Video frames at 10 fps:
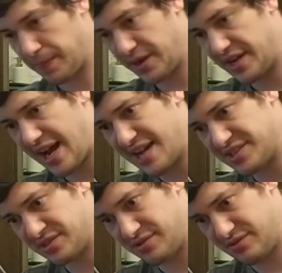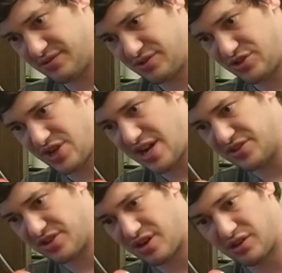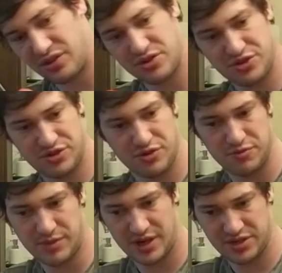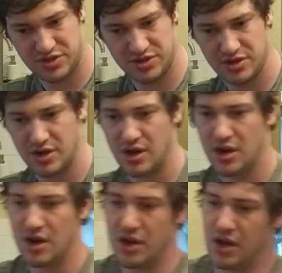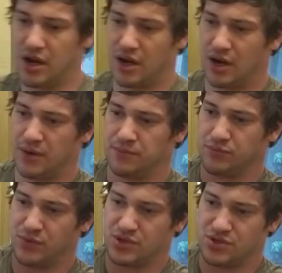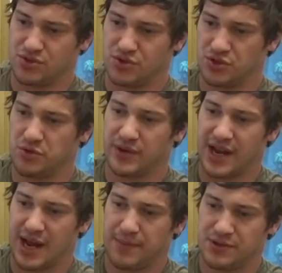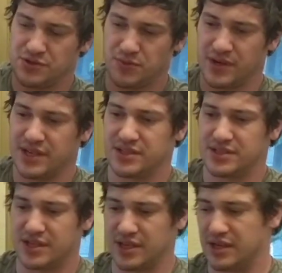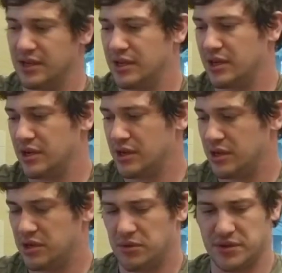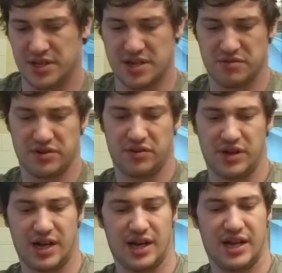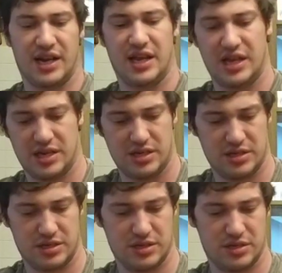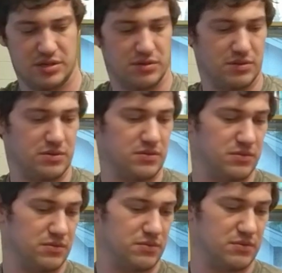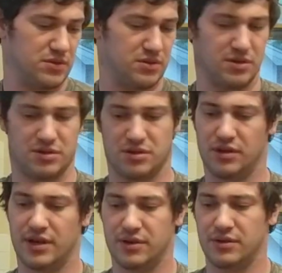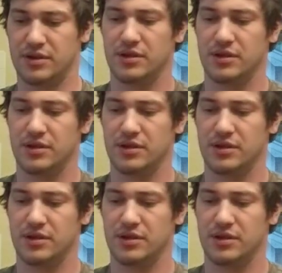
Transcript: It hasn't changed colors too much, which is usually what happens when they get real hot. Just make sure it's all out.